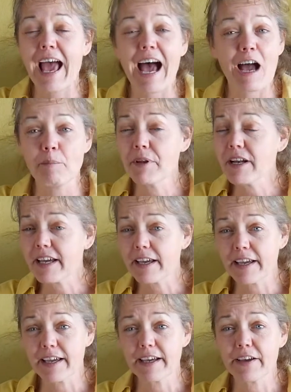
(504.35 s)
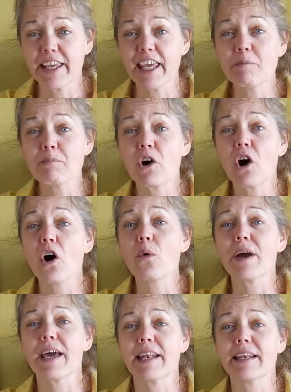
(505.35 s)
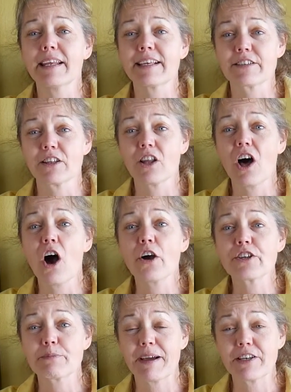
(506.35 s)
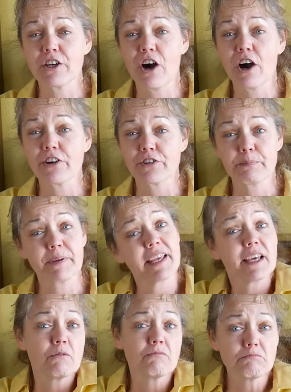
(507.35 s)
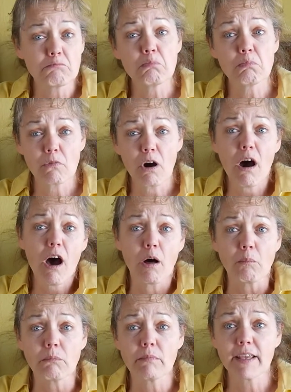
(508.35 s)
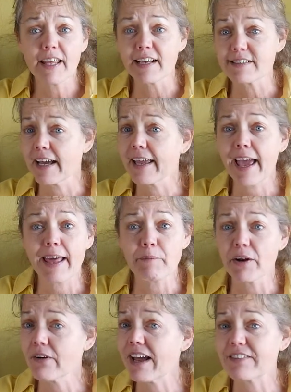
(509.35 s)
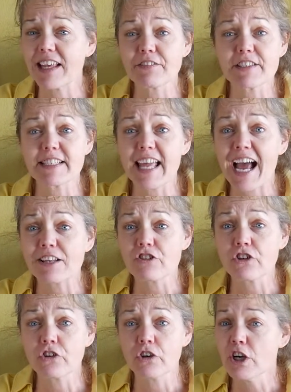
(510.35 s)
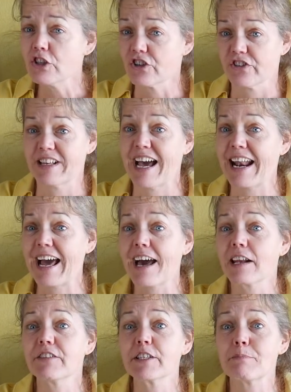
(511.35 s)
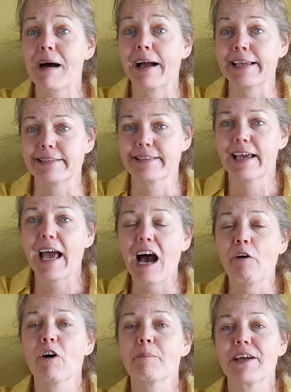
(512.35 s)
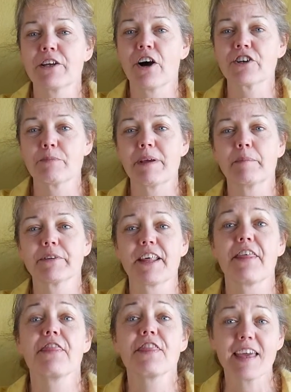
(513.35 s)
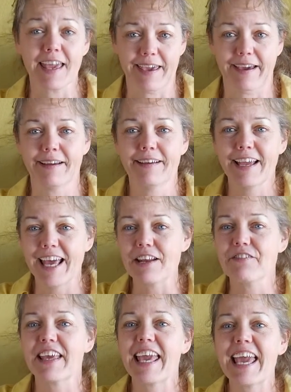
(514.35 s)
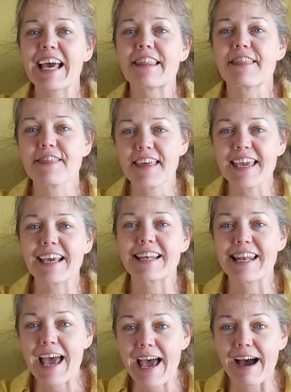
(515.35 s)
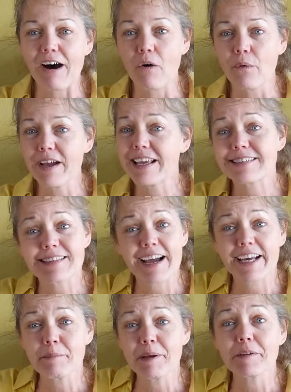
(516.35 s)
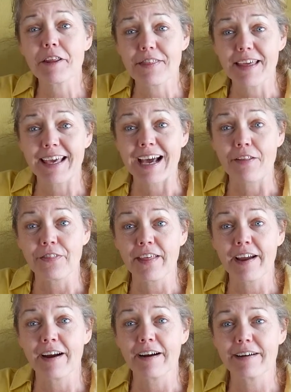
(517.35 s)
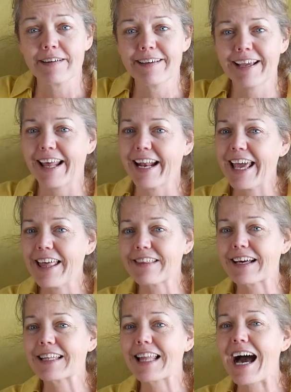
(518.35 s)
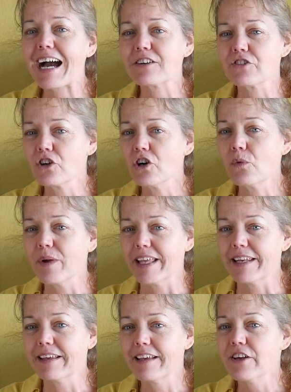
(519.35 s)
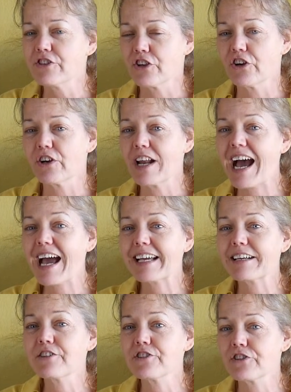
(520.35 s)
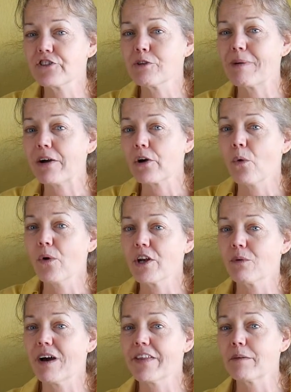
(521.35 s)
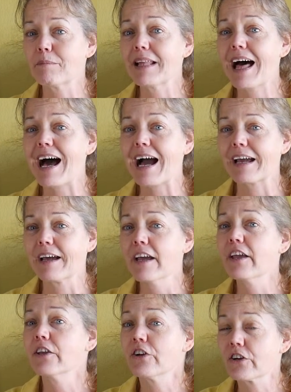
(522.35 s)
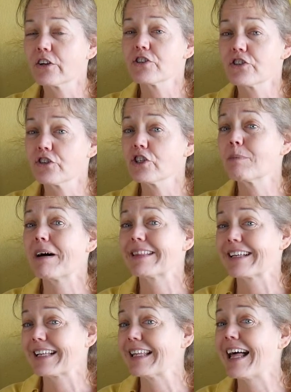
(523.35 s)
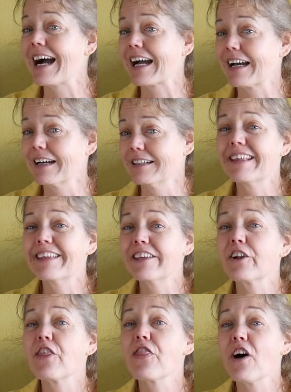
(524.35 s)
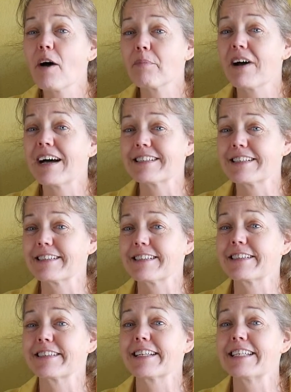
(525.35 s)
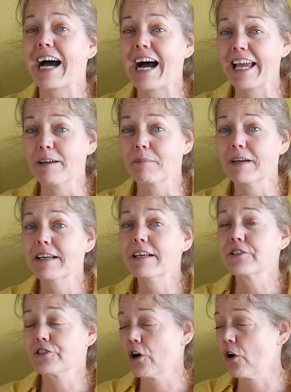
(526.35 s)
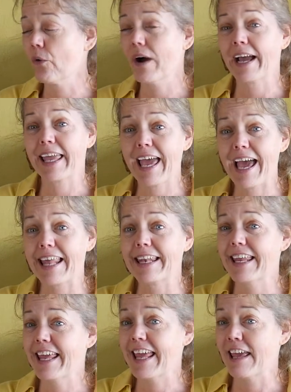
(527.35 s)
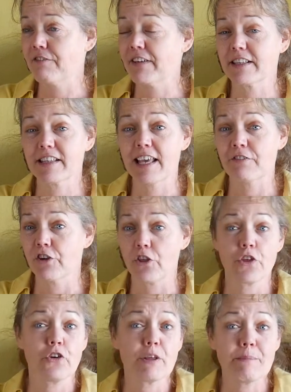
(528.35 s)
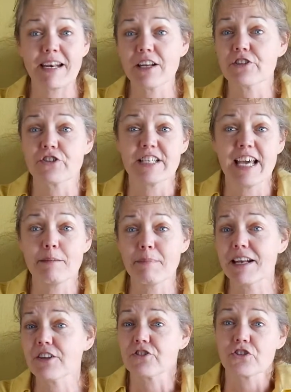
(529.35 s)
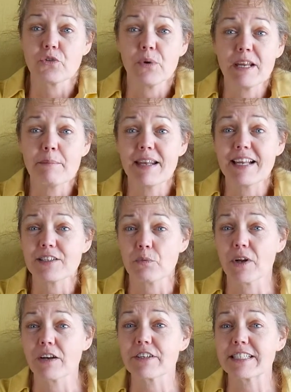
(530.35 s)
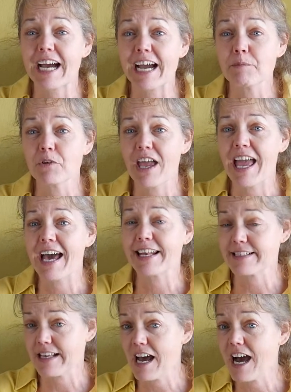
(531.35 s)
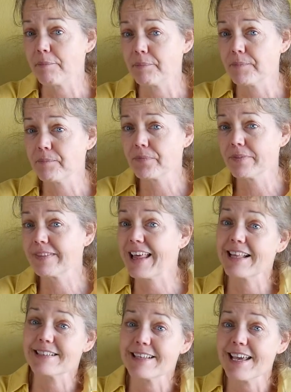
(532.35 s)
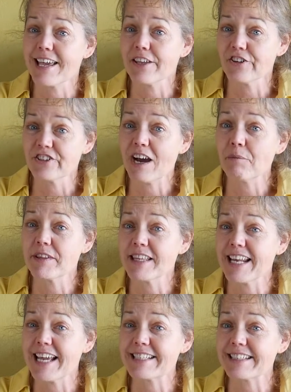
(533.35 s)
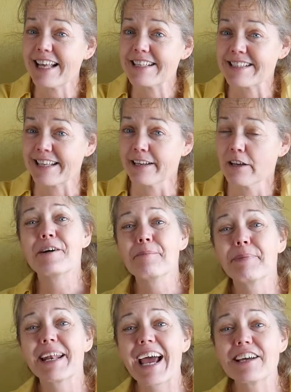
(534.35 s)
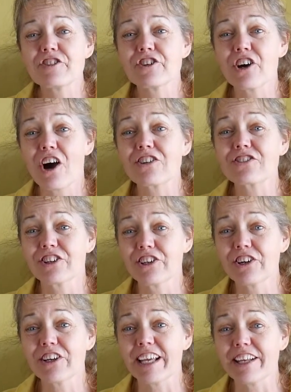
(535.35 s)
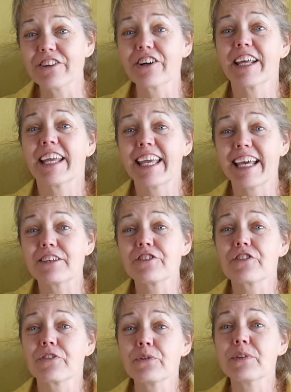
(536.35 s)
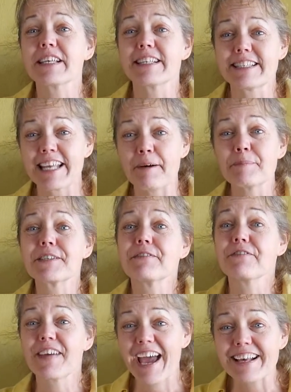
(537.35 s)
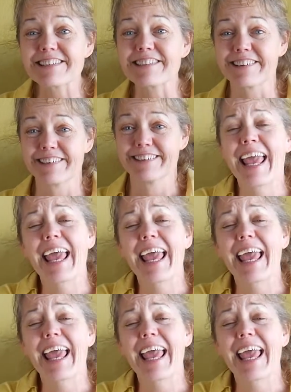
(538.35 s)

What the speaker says: I'm going to keep going as long as my dog's being calm. Again, we don't have to have a statue, just not out of his mind. I want my dog to be able to think. And if he can't think now, he's not going to be able to think out there. And again, the clock's going. So you're not concerned about going around the block. You're concerned about the clock. Your thought process is the time. So again, if you're 30 minutes or 10 minutes or 20 minutes, whatever time you had is up, that's it. You're done with today's lesson. But as your dog's learning, you're going to get through these steps faster.